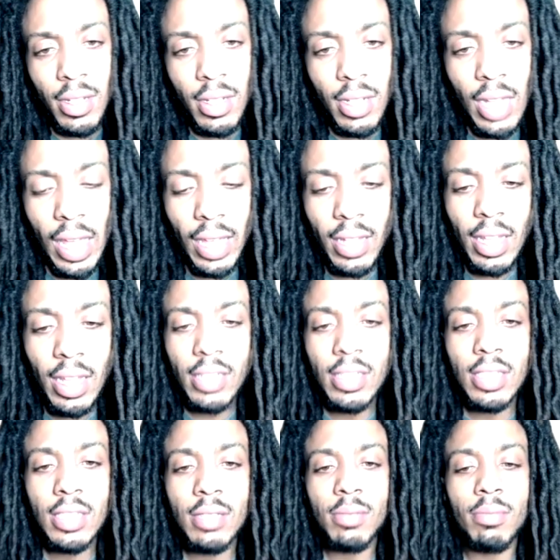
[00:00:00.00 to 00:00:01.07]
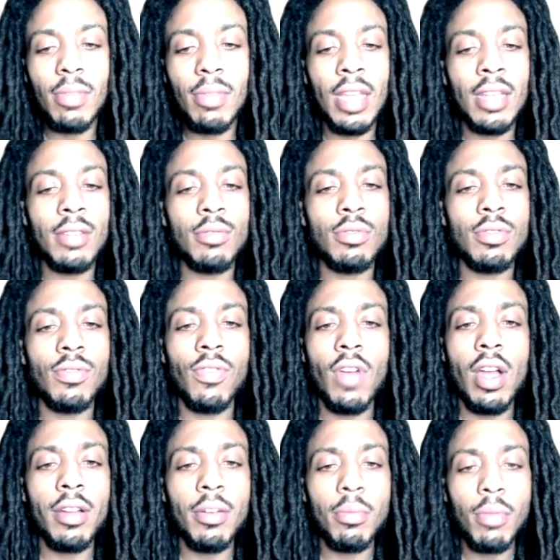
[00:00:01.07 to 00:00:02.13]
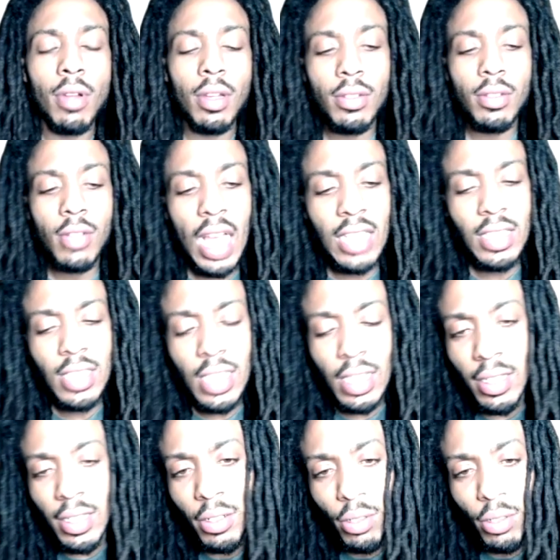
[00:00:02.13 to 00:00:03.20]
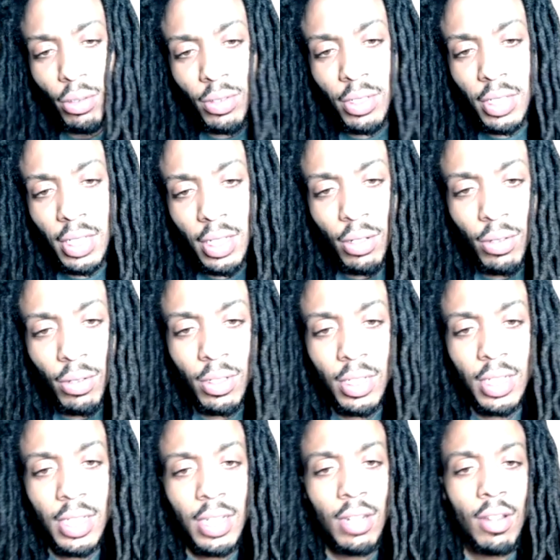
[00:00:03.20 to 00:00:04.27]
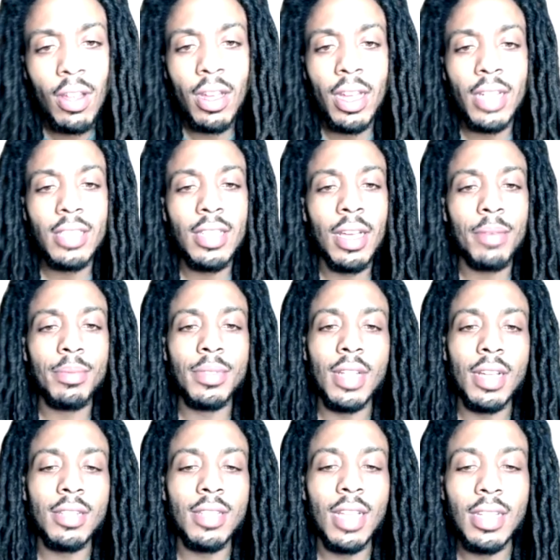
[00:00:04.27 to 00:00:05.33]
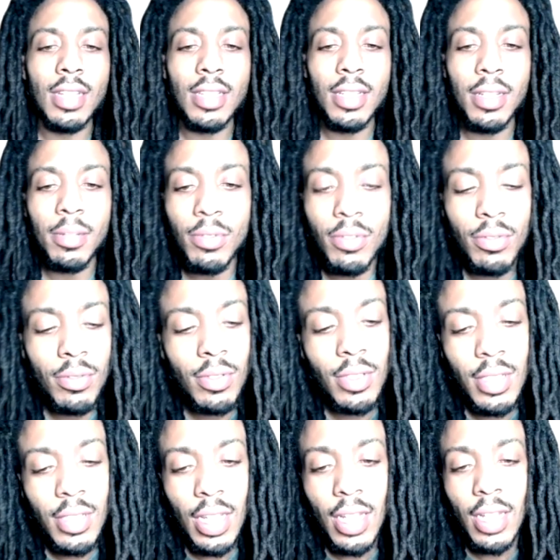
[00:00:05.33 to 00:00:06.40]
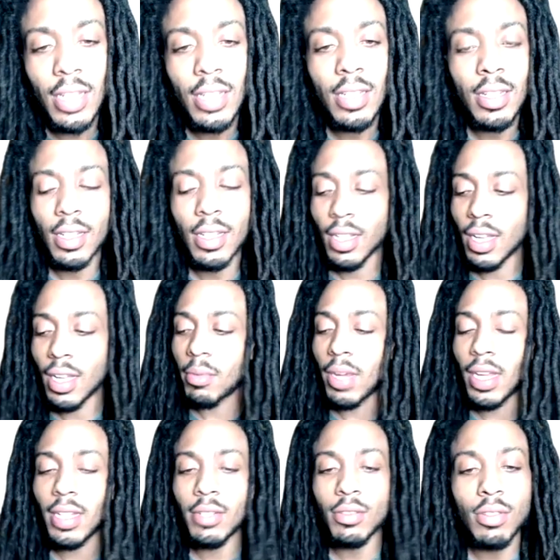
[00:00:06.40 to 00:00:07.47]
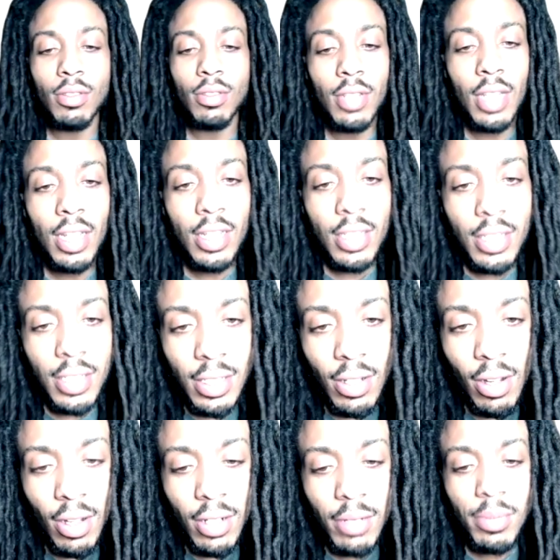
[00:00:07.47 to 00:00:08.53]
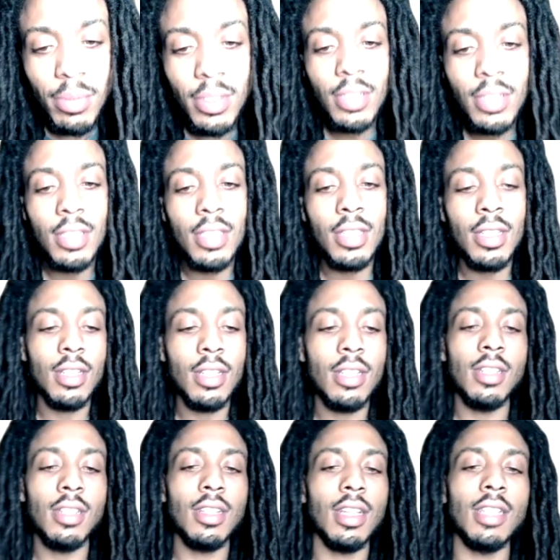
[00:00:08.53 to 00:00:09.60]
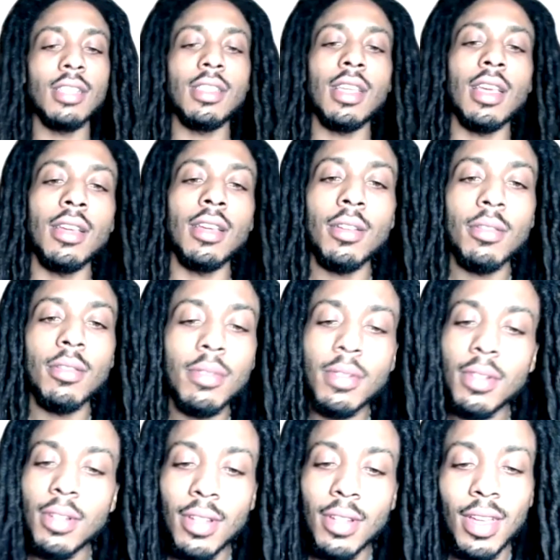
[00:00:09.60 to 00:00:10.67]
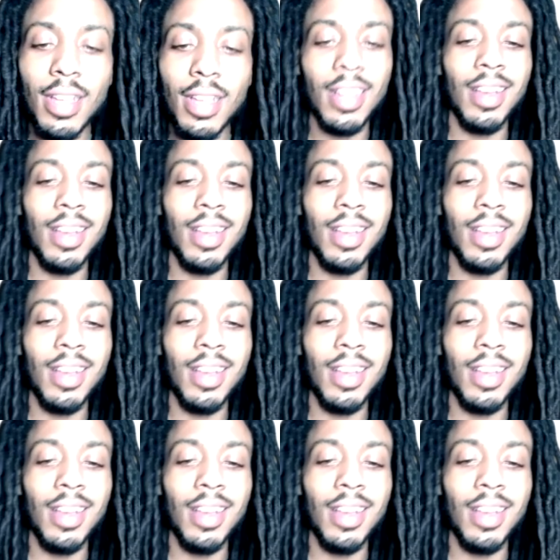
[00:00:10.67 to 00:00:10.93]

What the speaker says: Like and it was fire, bro. I seen Coogie and all that type of shit. I was like, damn, it was really sad. I'm like, it was two young niggas caught up in shit. Like, damn.